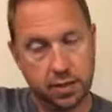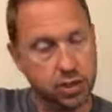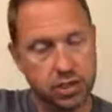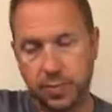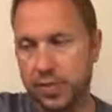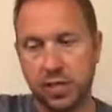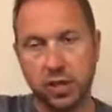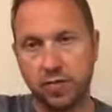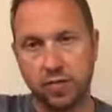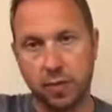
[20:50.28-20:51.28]
Just a
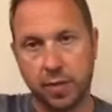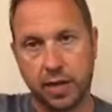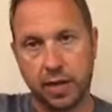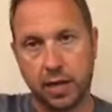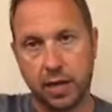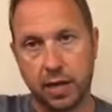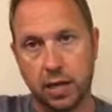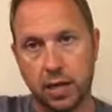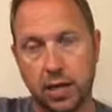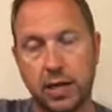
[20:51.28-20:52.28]
position for the body.
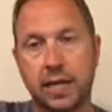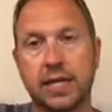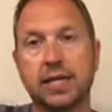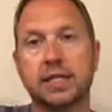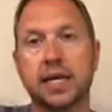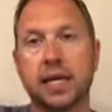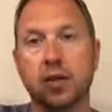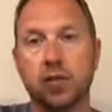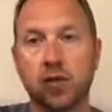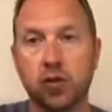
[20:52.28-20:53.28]

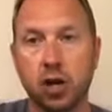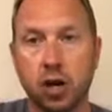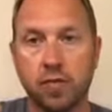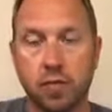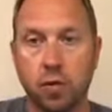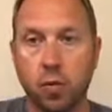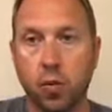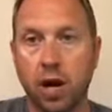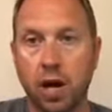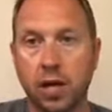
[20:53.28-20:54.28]
Taking your dog for a
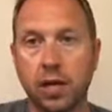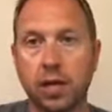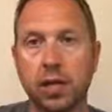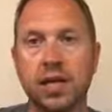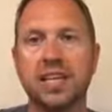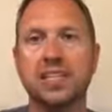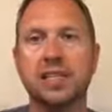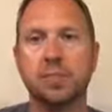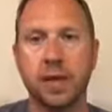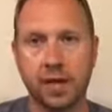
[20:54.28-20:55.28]
walk is
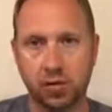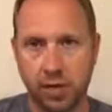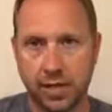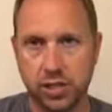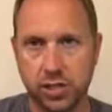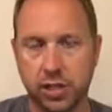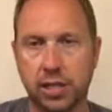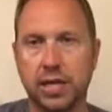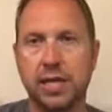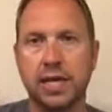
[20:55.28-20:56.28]
a migration.
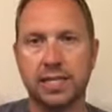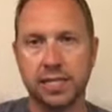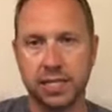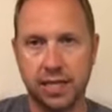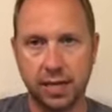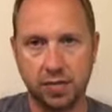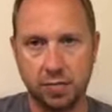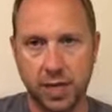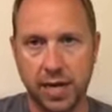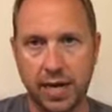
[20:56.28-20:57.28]
It's a state of
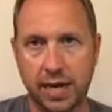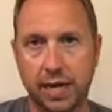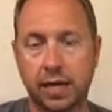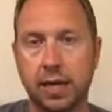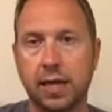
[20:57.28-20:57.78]
mind.